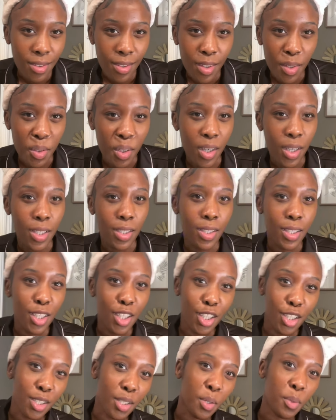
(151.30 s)
Or is it
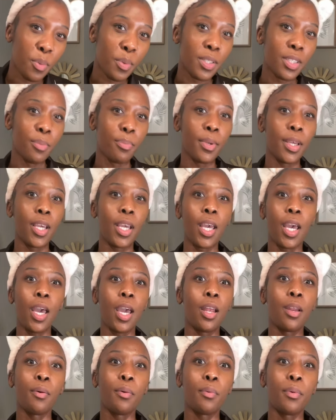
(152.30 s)
just always big?
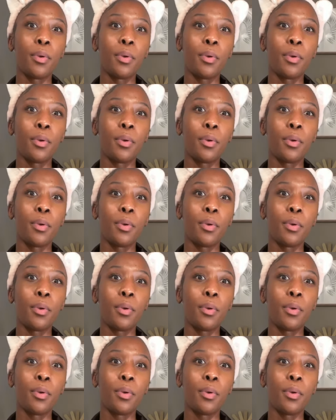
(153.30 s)
I don't